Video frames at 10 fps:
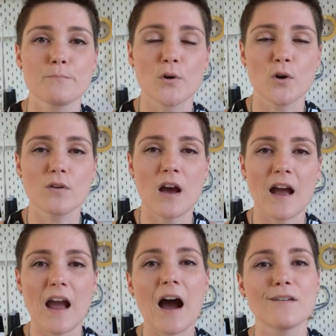But I
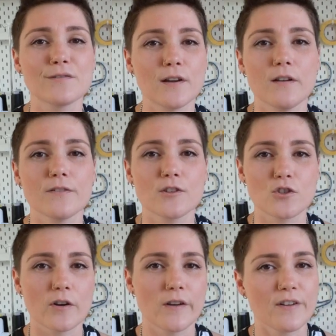have learned the
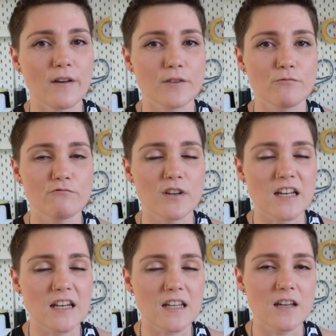joy of having a
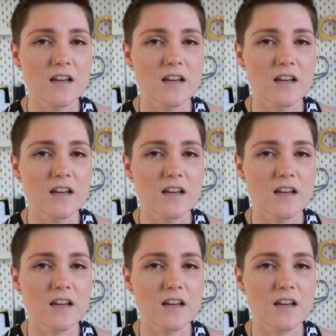really